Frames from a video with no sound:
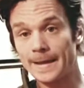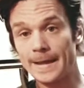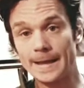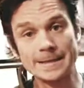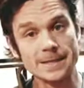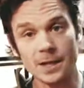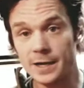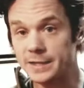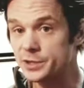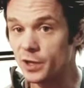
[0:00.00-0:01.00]
because a
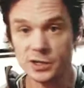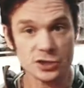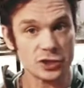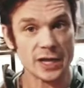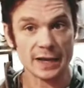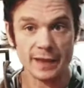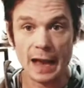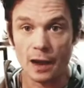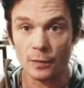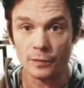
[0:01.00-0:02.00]
lot of these dogs are checked
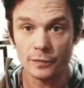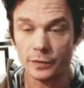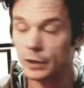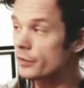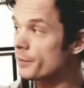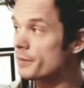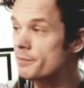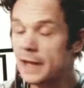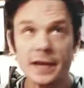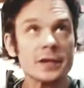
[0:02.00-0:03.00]
out. You know, they've been
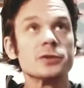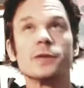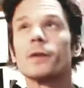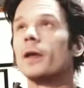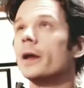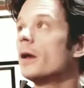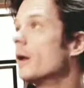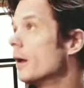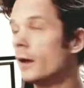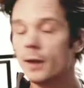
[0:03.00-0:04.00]
managed, they're like
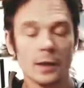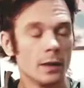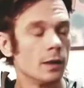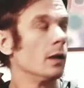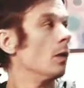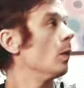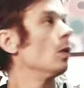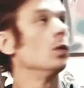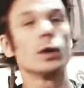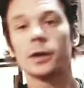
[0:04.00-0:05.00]

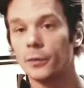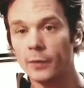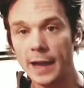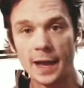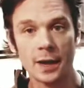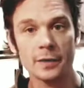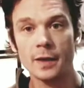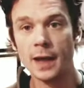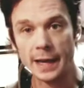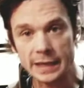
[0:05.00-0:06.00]
looking around.
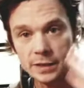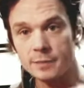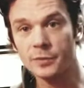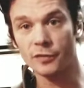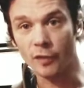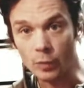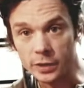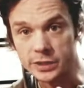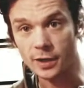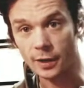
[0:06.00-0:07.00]
I need them to
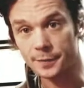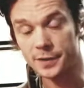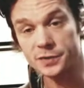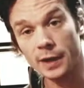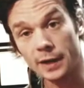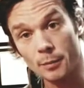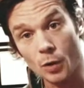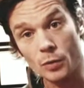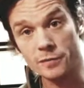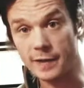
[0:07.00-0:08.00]
focus on me, so I got to
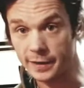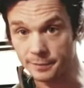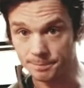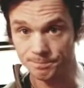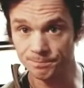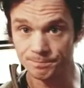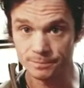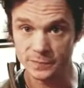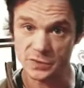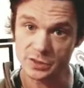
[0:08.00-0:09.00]
motivate them.
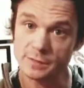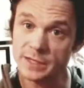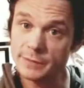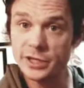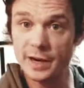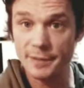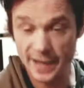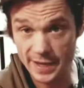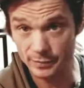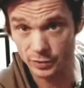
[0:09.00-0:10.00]
So sometimes you got to
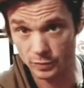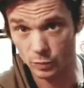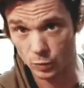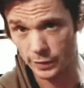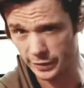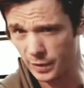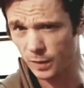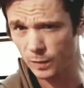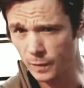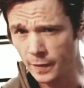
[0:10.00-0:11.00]
pay them a little more, you
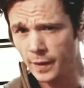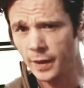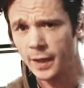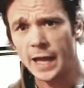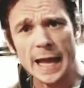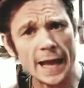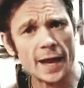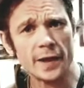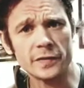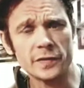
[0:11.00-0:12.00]
know?
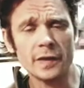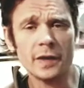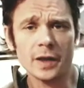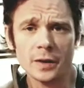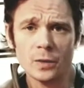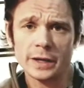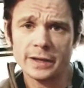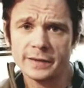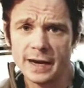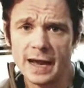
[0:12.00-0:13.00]
And in order to
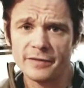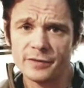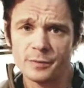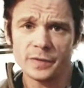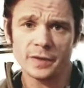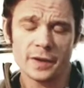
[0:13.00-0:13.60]
get that out of them,